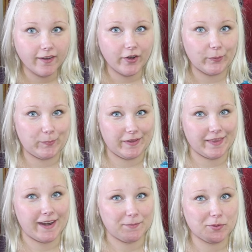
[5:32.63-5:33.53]
hoping
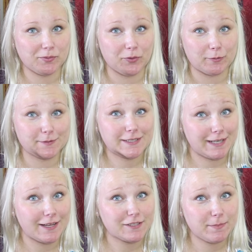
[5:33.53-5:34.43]
that it performs.
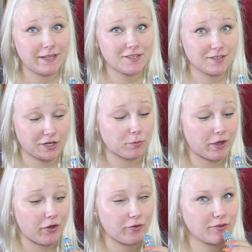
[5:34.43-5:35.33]
Clouds bitch, here we
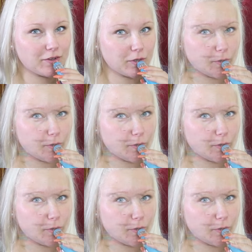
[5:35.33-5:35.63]
go.